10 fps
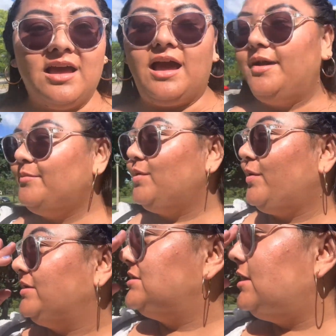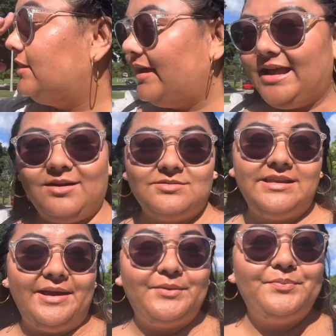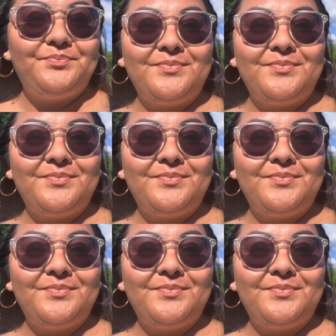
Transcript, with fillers: I'm going to the lighthouse now,